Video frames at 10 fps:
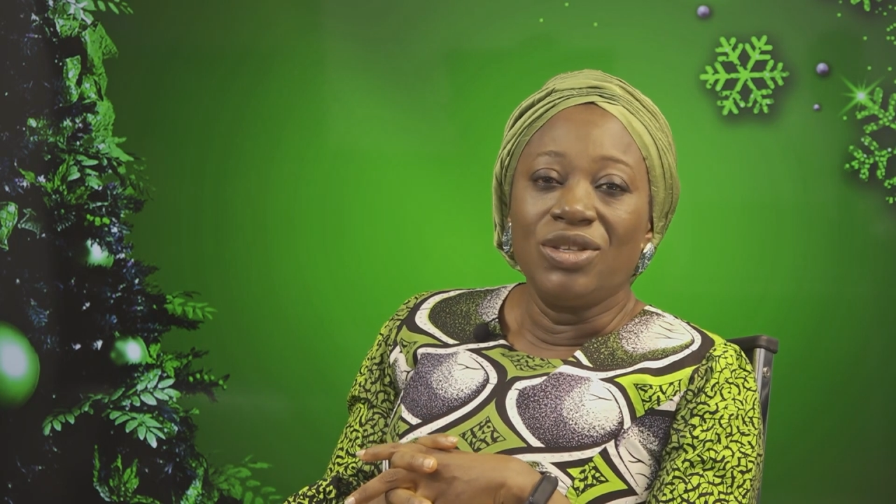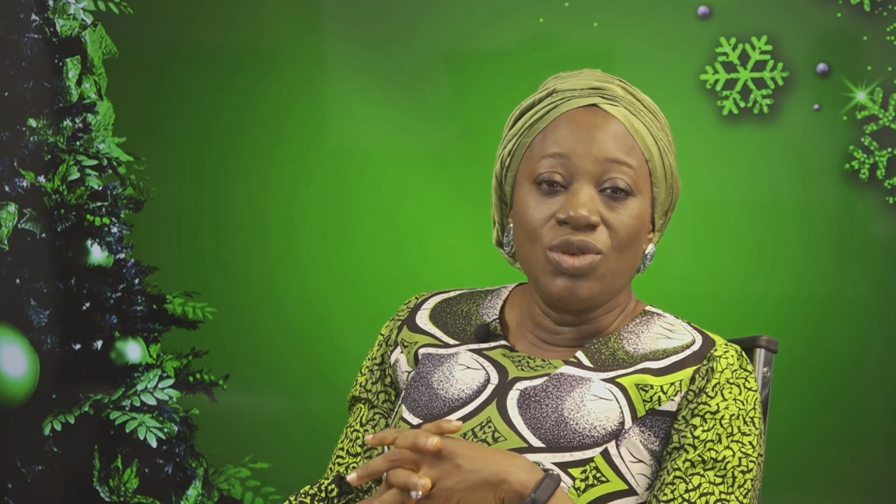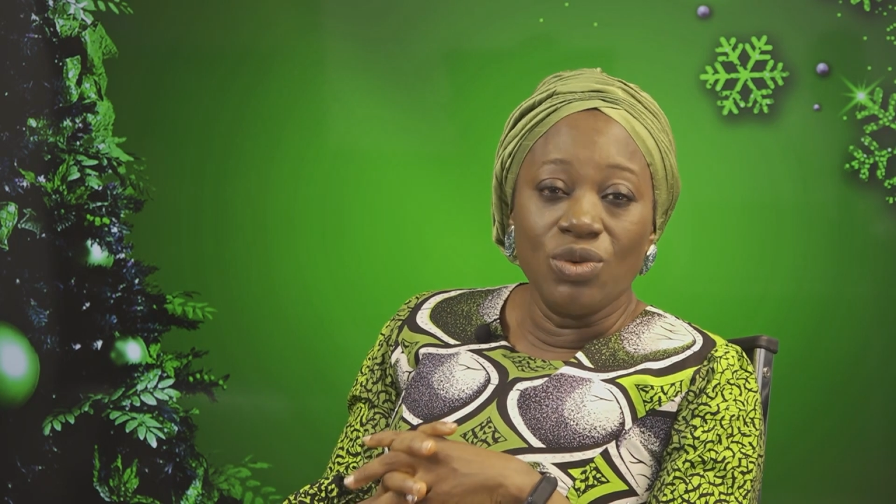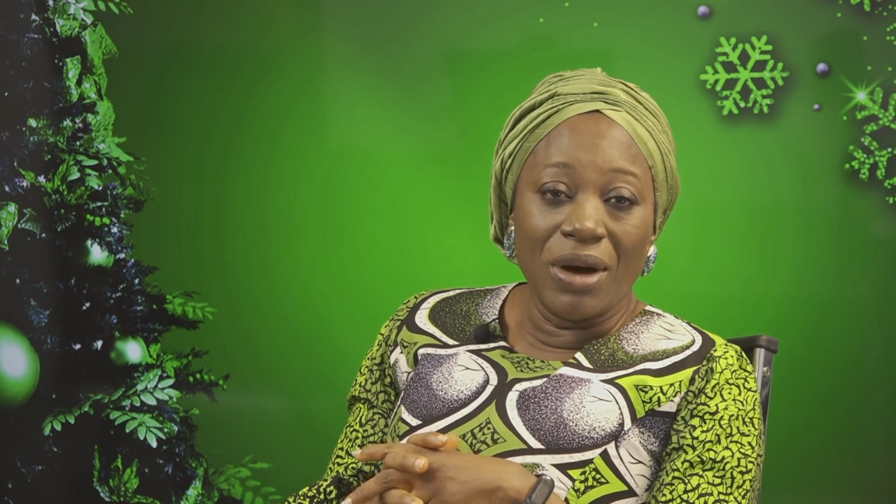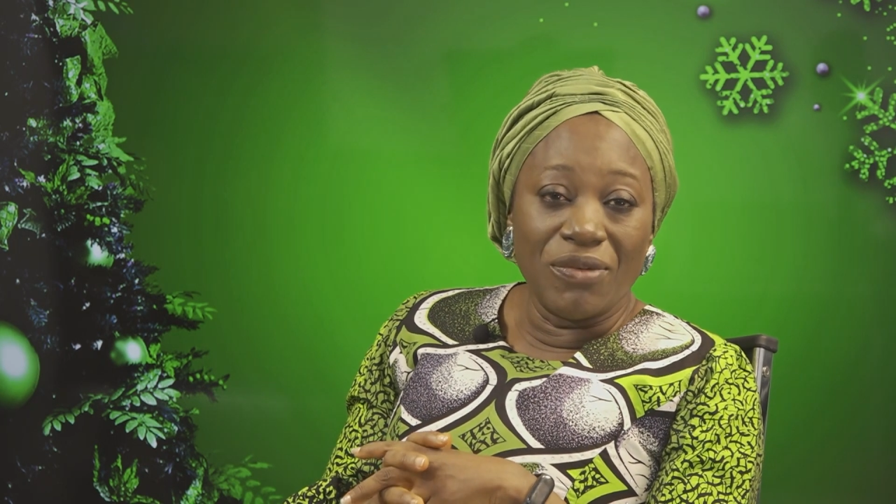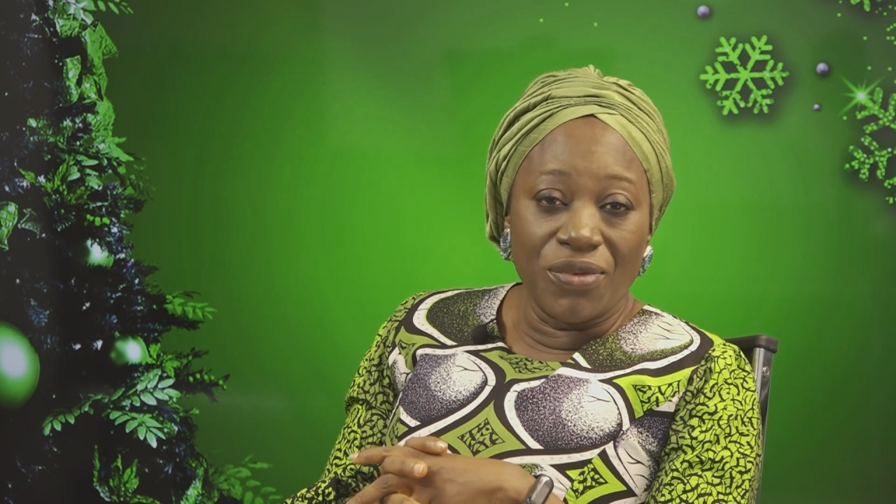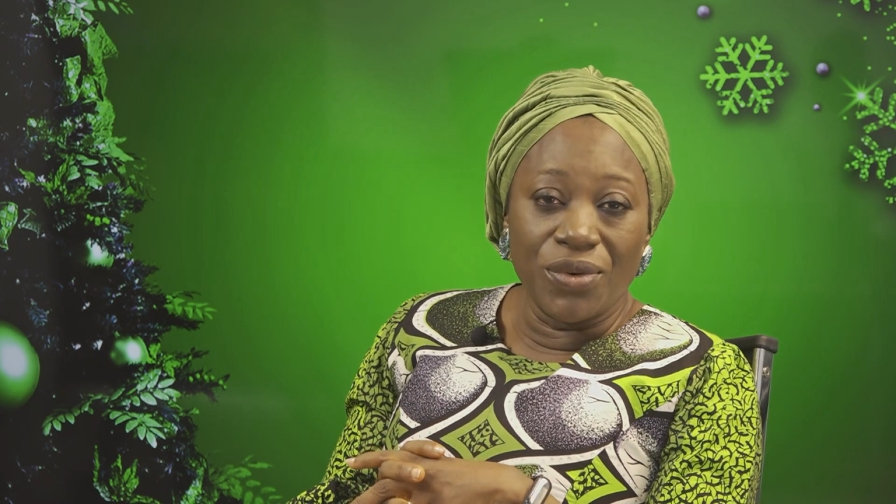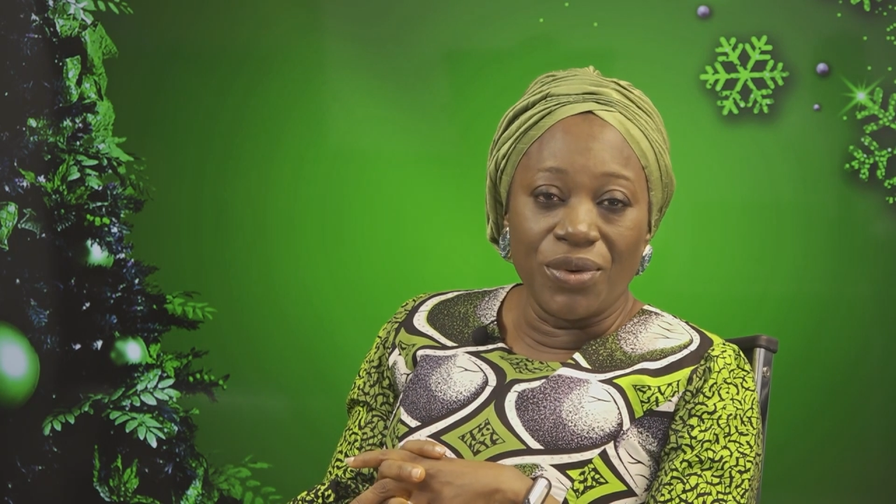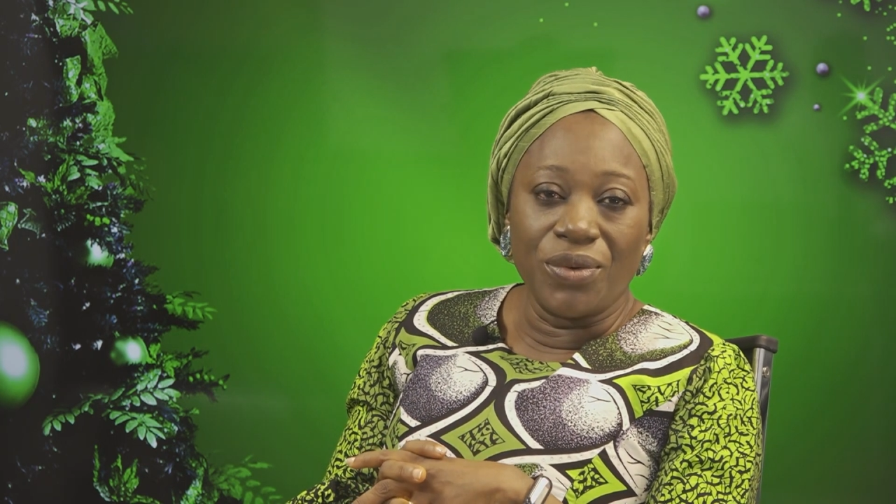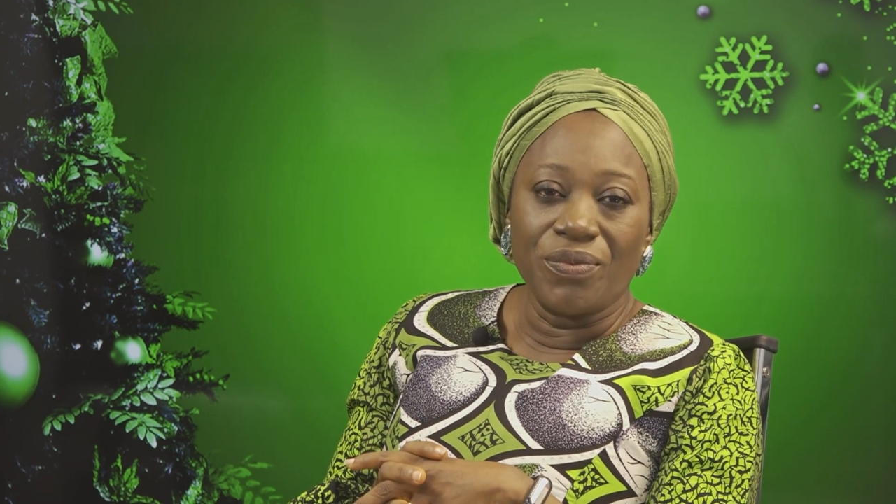to and
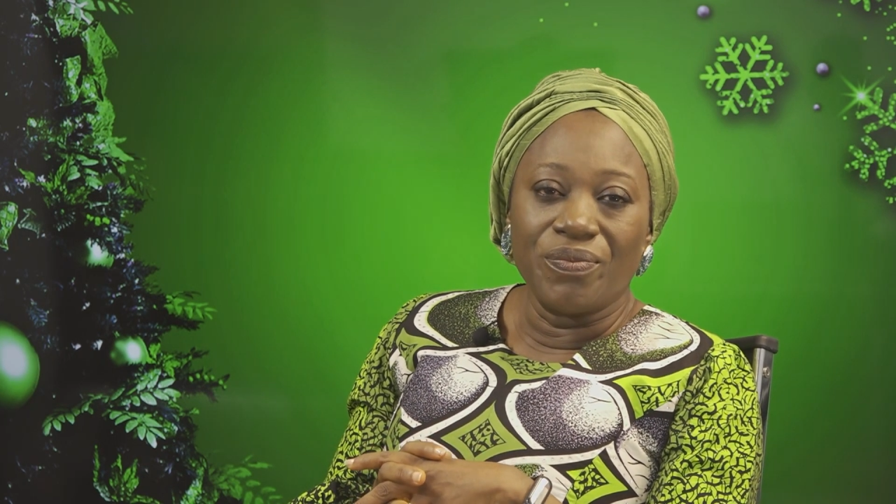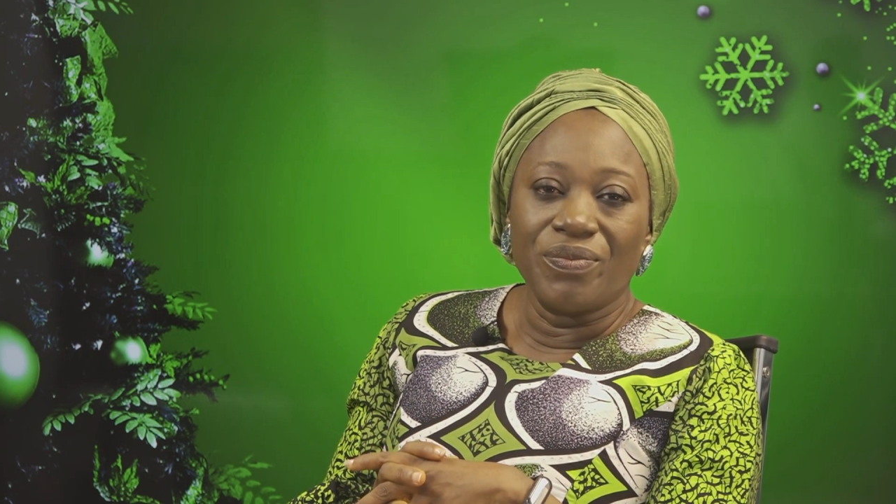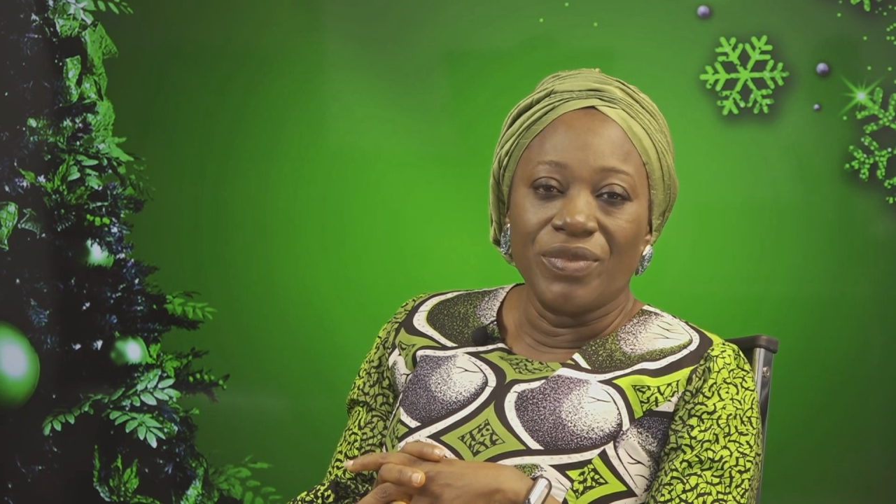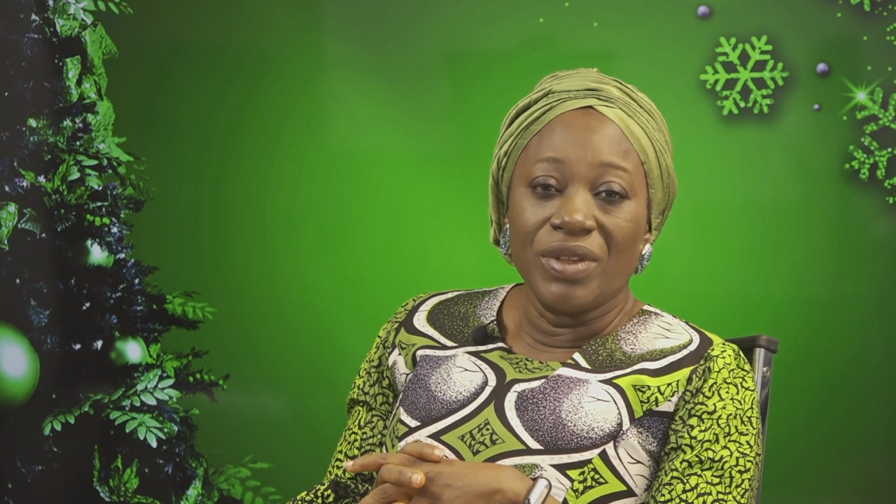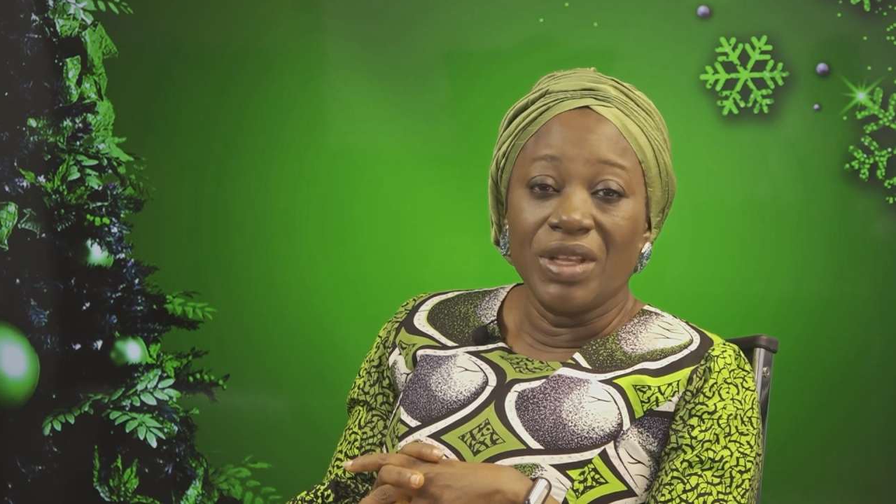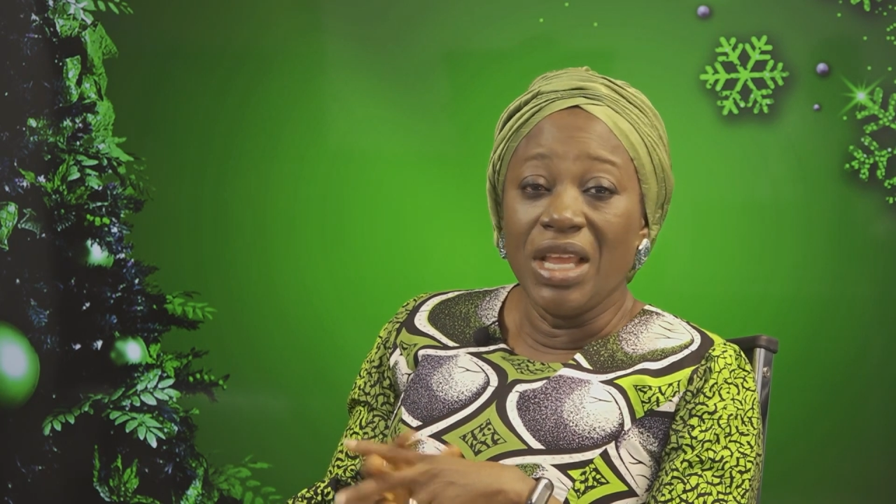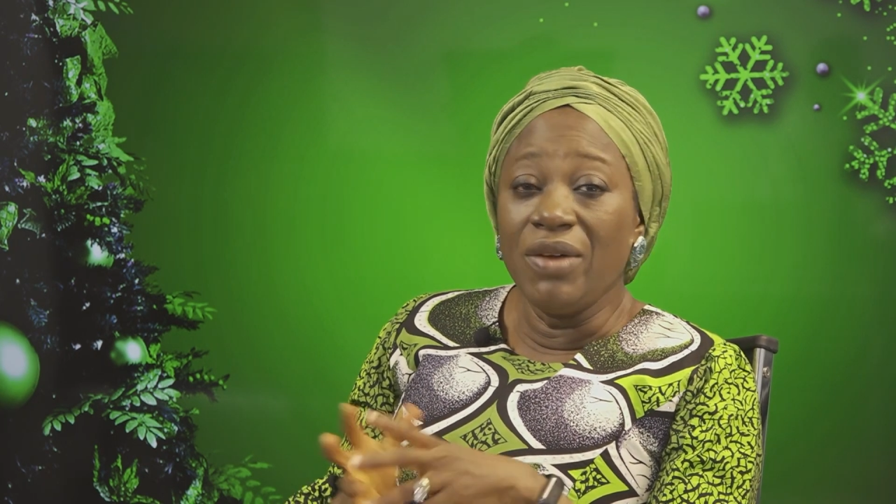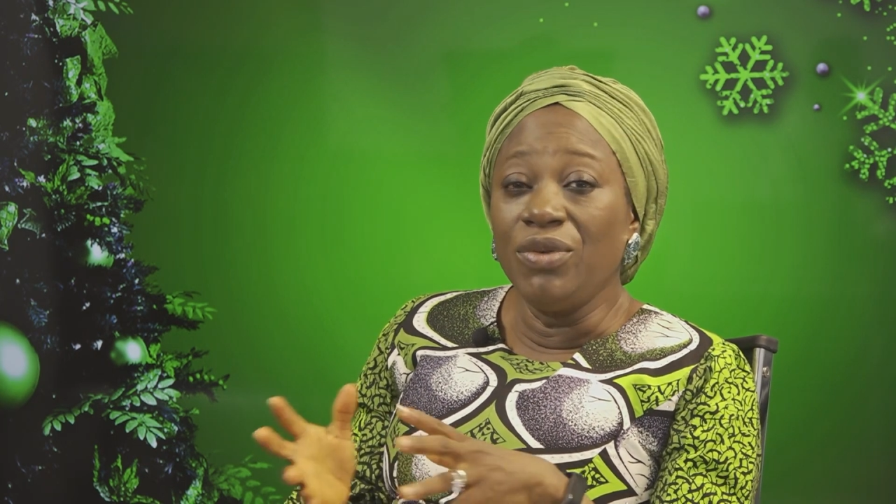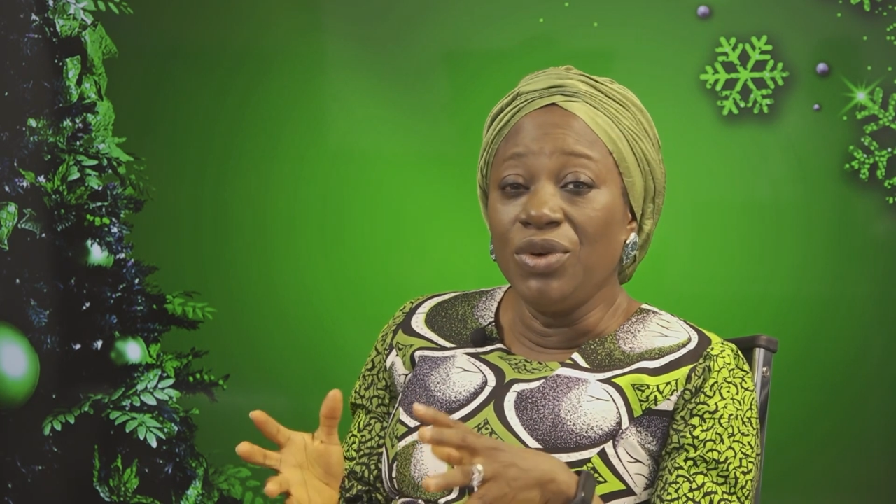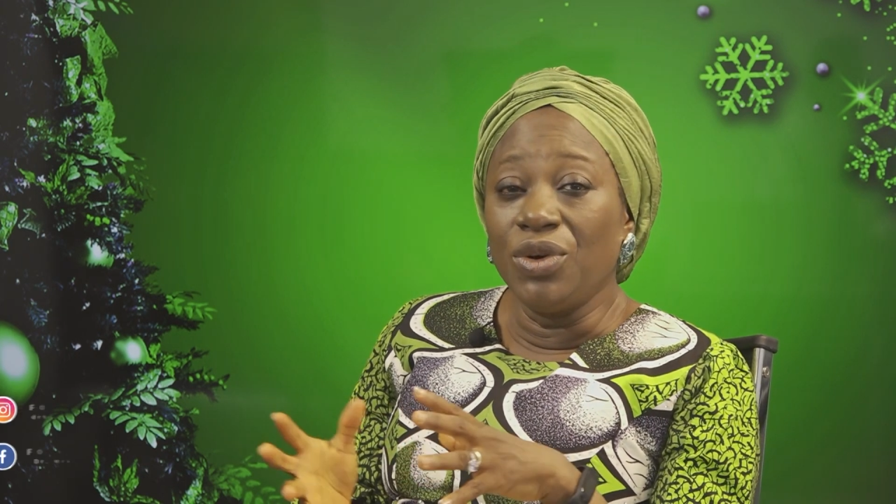fro,
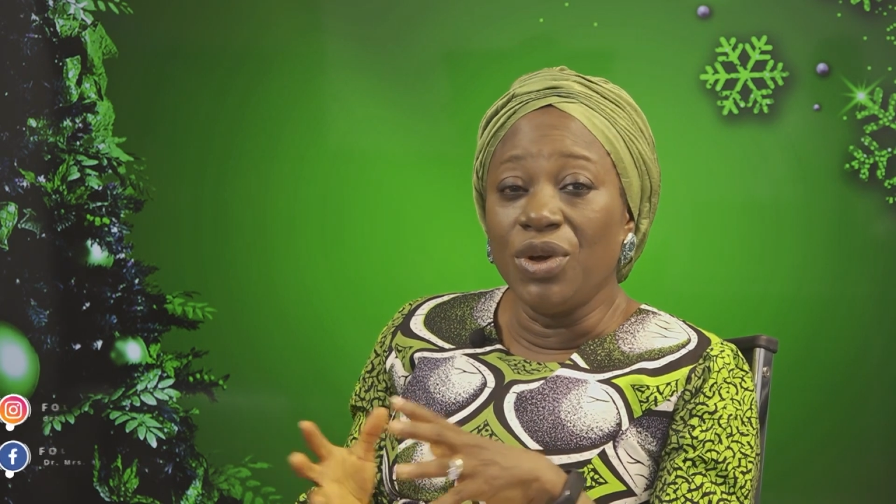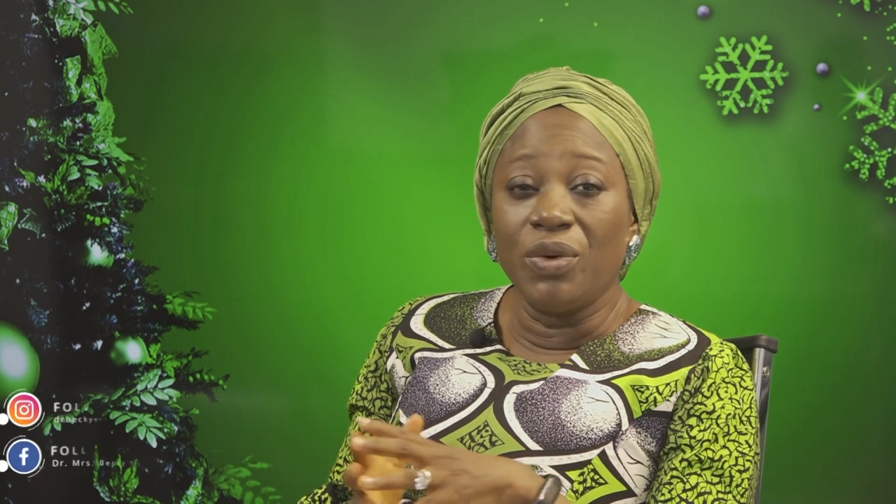even though